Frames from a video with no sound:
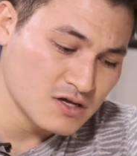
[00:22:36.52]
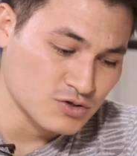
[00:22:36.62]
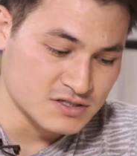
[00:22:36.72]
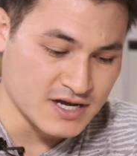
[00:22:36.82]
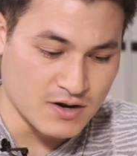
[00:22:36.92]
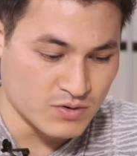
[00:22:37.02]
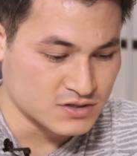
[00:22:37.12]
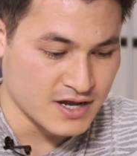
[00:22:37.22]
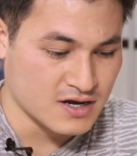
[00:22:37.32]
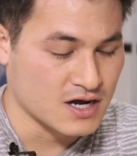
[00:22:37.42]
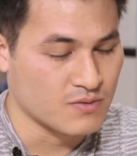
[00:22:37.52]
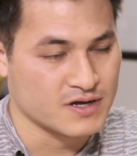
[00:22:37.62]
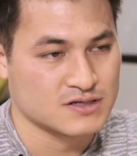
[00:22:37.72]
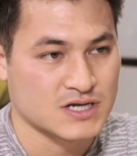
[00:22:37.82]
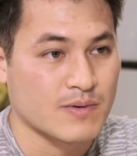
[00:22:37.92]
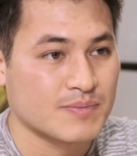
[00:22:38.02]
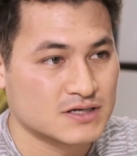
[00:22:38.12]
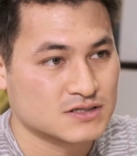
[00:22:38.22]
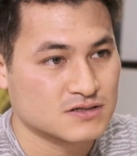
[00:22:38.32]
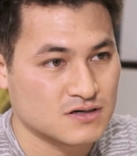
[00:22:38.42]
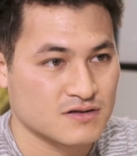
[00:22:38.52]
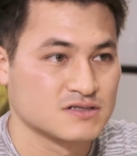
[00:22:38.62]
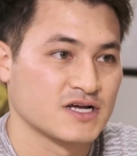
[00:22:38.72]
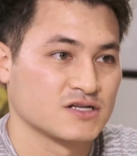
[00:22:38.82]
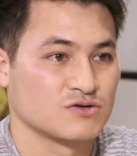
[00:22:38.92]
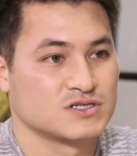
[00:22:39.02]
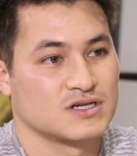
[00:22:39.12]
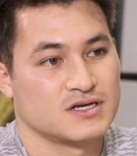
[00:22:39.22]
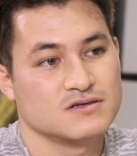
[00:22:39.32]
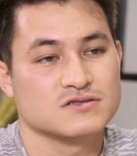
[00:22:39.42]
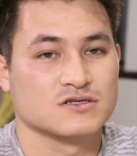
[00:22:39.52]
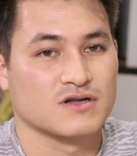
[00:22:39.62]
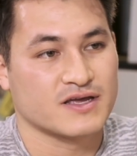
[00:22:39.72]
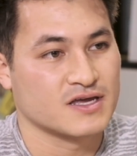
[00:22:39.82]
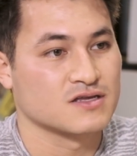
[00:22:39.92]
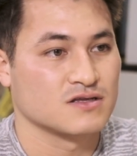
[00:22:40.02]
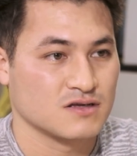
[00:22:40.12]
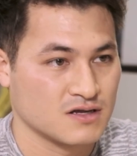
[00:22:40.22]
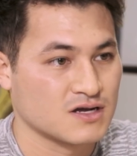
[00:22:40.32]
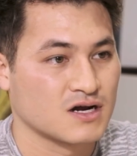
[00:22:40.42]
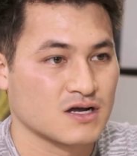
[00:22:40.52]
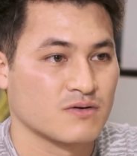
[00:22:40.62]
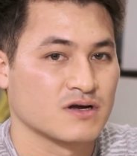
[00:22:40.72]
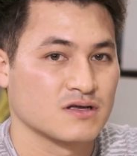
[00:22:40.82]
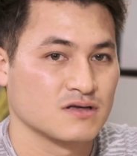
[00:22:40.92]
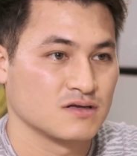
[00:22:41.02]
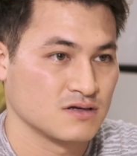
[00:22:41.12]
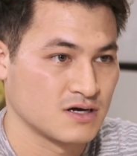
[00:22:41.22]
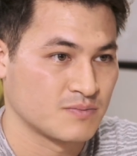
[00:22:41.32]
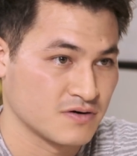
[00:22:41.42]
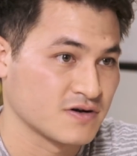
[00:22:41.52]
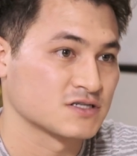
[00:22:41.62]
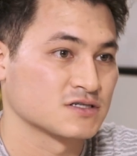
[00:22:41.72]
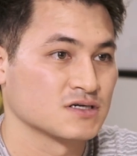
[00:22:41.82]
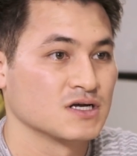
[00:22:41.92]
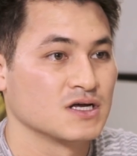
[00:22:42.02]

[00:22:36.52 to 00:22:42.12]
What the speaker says: So yeah, I went to Eikaiwa in Tama Plaza on the Den-en-toshi line. So in Kanagawa Prefecture.